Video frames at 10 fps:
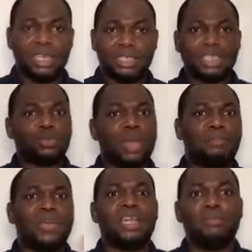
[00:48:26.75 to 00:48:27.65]
That's why
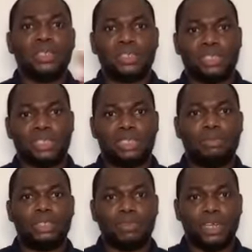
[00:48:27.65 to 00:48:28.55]
parliamentary system
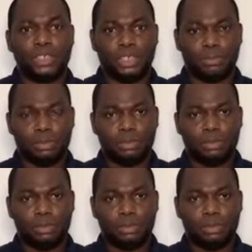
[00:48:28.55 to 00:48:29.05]
is very cheap.